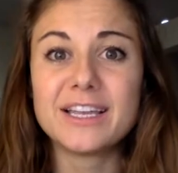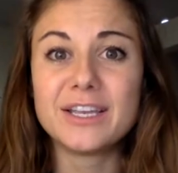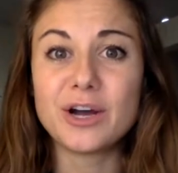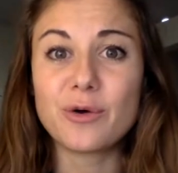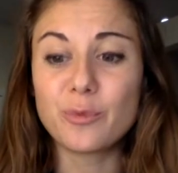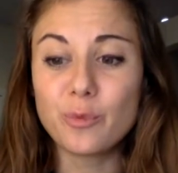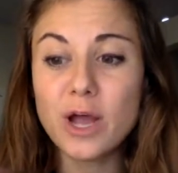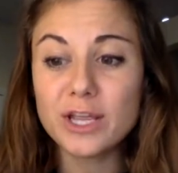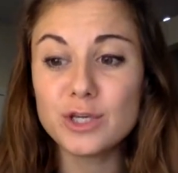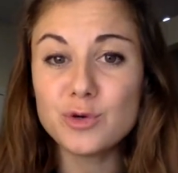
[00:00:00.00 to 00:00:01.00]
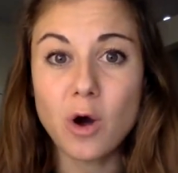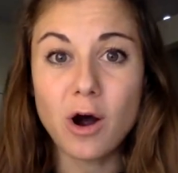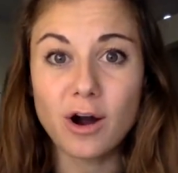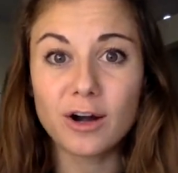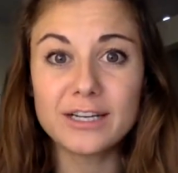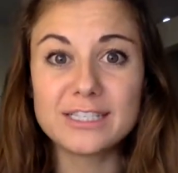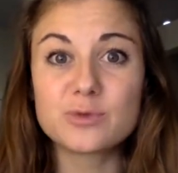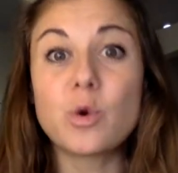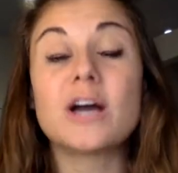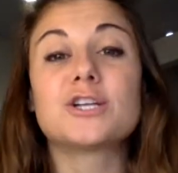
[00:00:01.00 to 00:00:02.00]
You know, what you are is
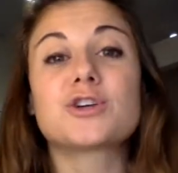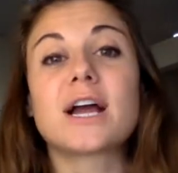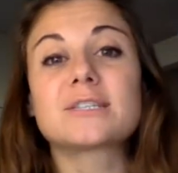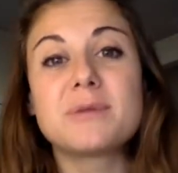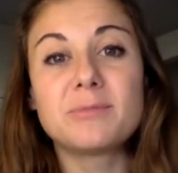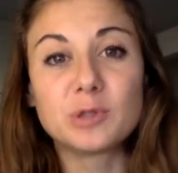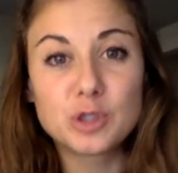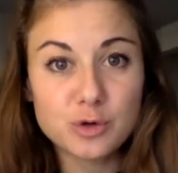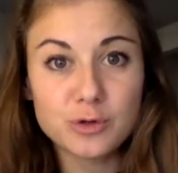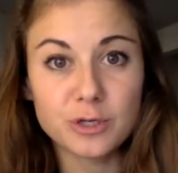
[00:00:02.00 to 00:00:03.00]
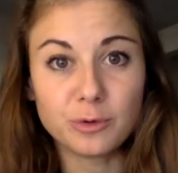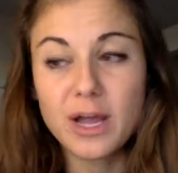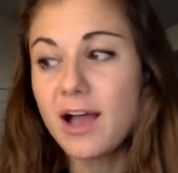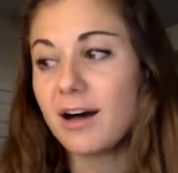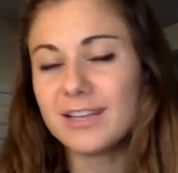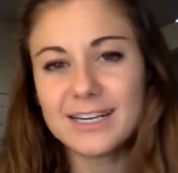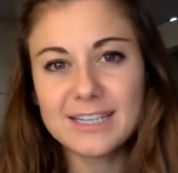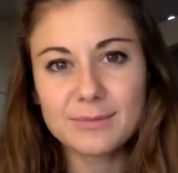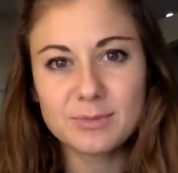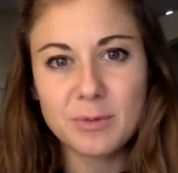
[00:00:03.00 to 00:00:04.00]
what attracts people to you. A lot of
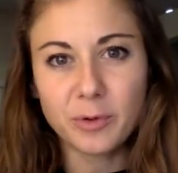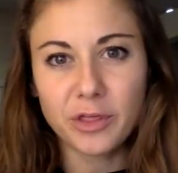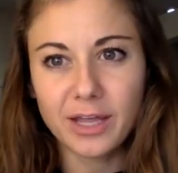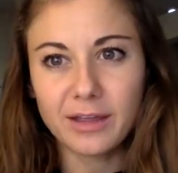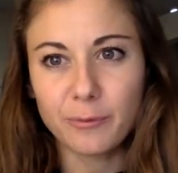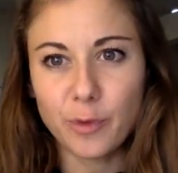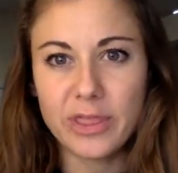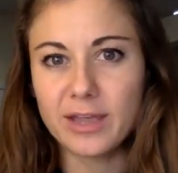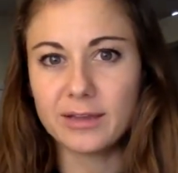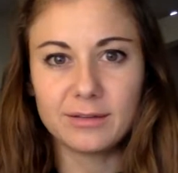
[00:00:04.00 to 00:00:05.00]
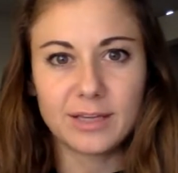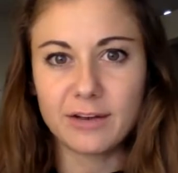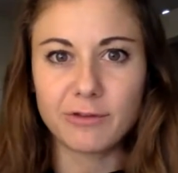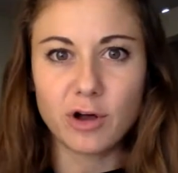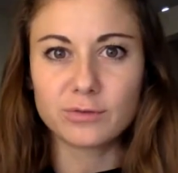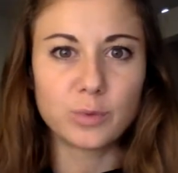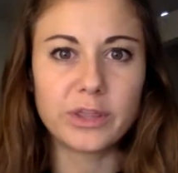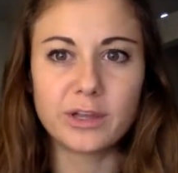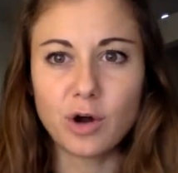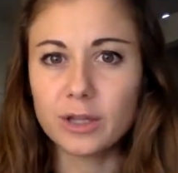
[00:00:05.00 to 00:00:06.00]
times people think when they get involved with
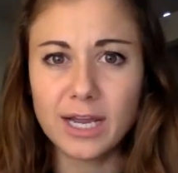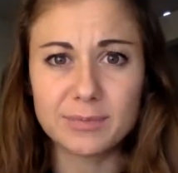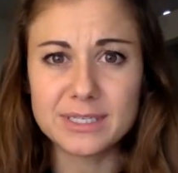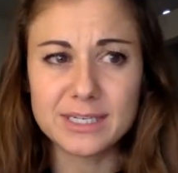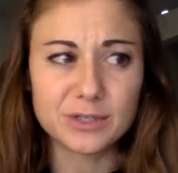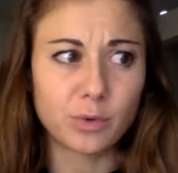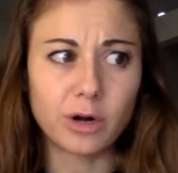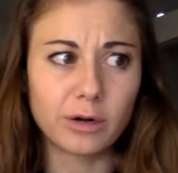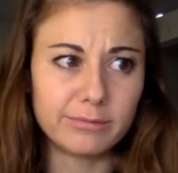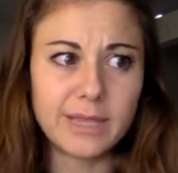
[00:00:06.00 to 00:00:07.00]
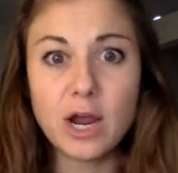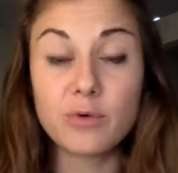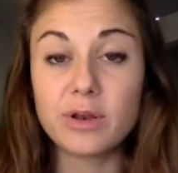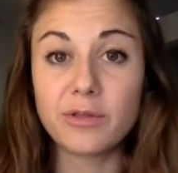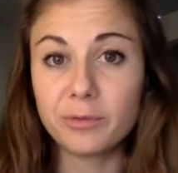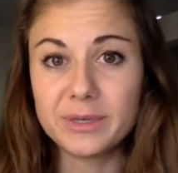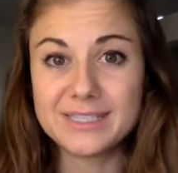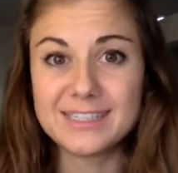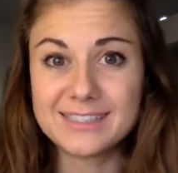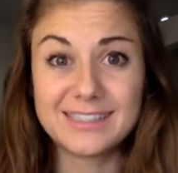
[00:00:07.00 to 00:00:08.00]
an online business or they own another
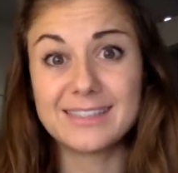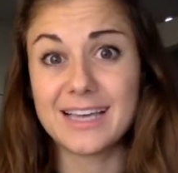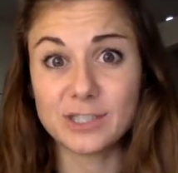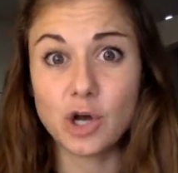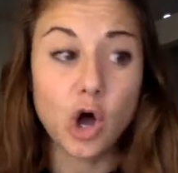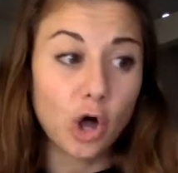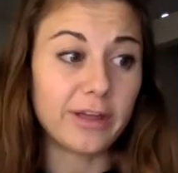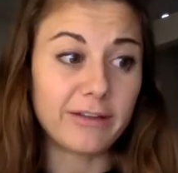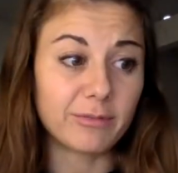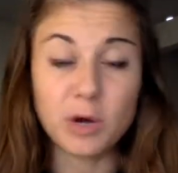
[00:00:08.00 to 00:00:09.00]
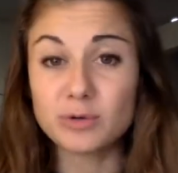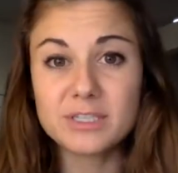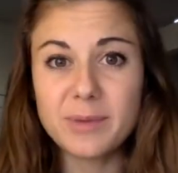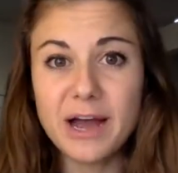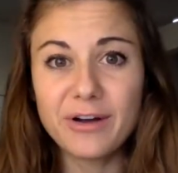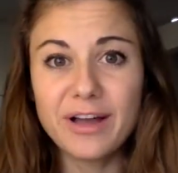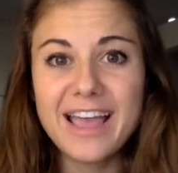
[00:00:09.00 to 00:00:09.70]
business that that's all they ever post about.